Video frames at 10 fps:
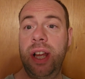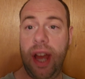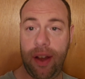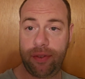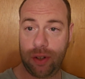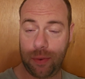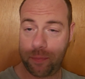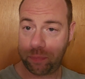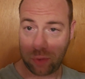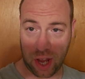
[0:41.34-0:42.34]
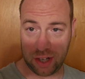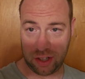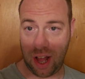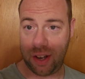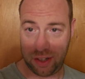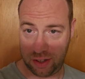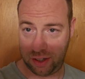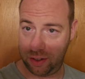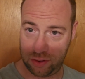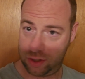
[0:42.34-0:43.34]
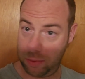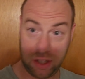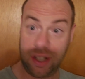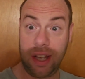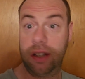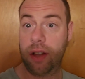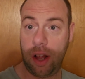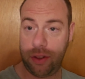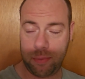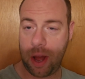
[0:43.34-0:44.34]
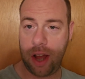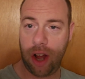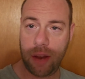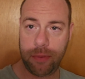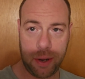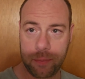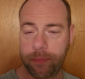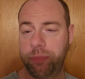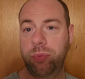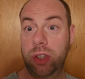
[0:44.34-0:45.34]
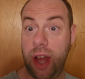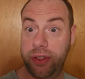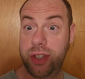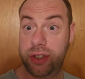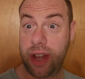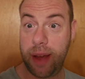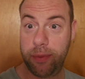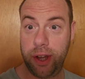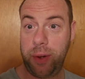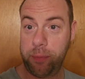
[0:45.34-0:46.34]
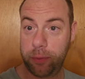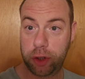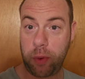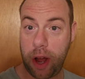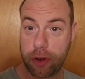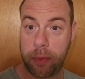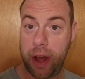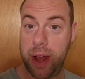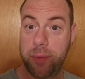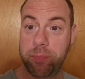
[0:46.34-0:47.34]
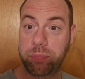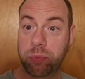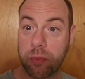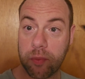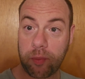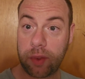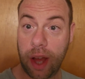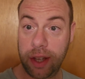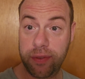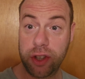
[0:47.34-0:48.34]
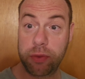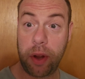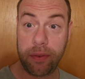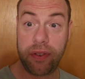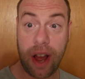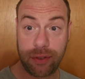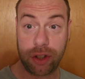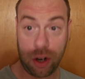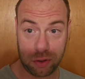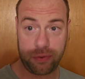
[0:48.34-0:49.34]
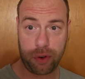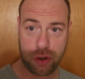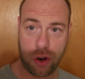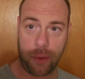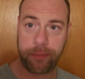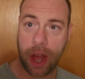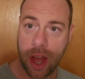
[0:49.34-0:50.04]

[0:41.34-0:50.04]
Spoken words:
after I had gotten it, and then somebody had eaten all the pie on me. Not this time, though. Squash pie, I give this one 5 stars for sure.